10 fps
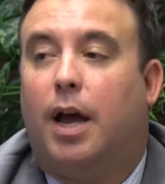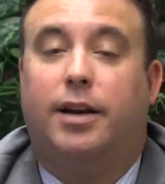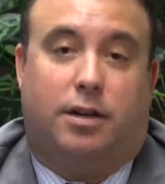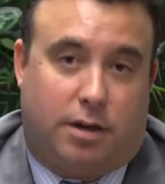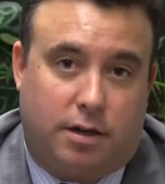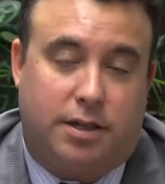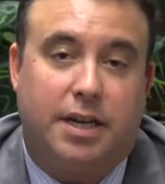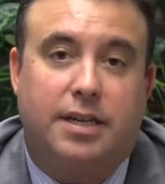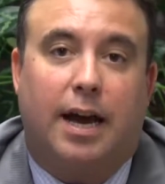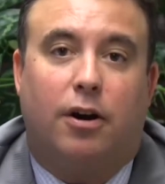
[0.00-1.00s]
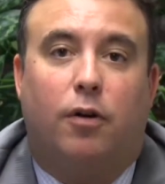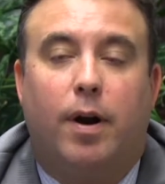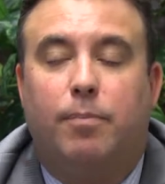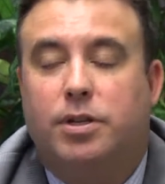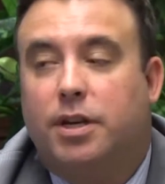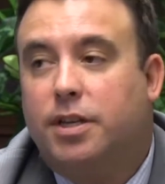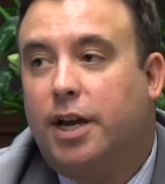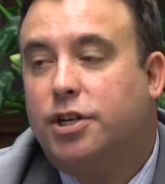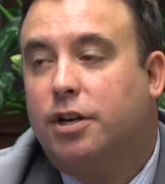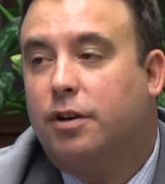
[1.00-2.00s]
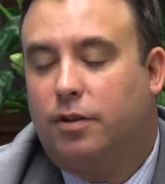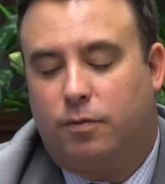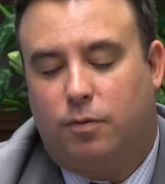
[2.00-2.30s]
and seeks out our representation,